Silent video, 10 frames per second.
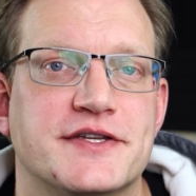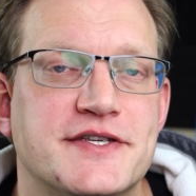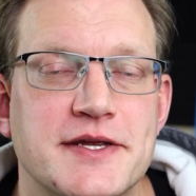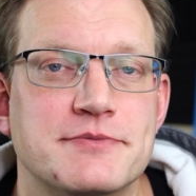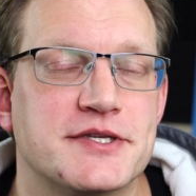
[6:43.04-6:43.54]
it
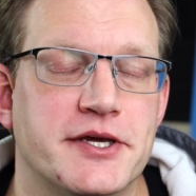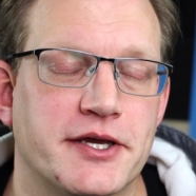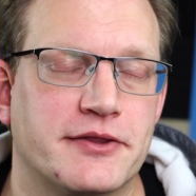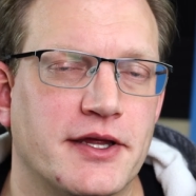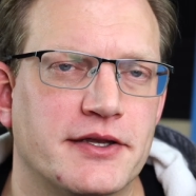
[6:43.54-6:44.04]
seems
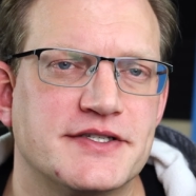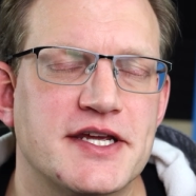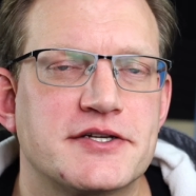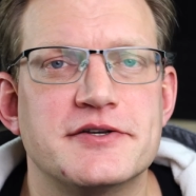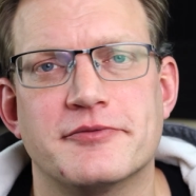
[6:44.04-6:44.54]
like that
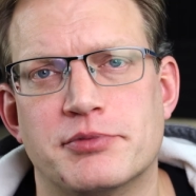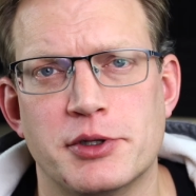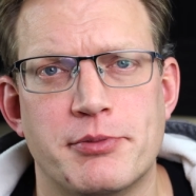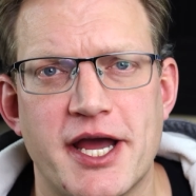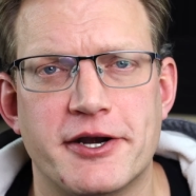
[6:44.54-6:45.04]
section of
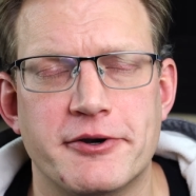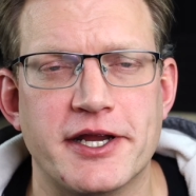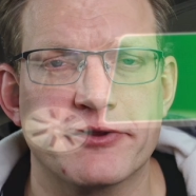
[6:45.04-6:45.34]
Blue Battery